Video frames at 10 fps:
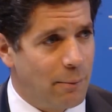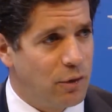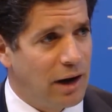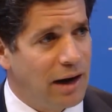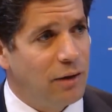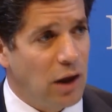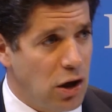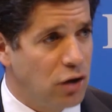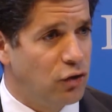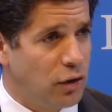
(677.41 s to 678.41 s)
than anything
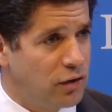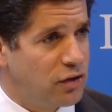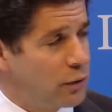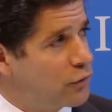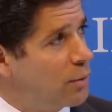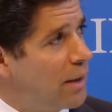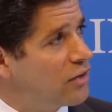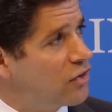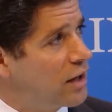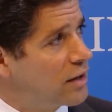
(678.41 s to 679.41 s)
you can do yourself
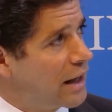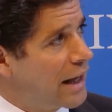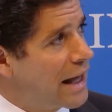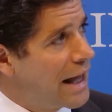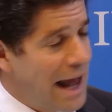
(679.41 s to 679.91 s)
domestically.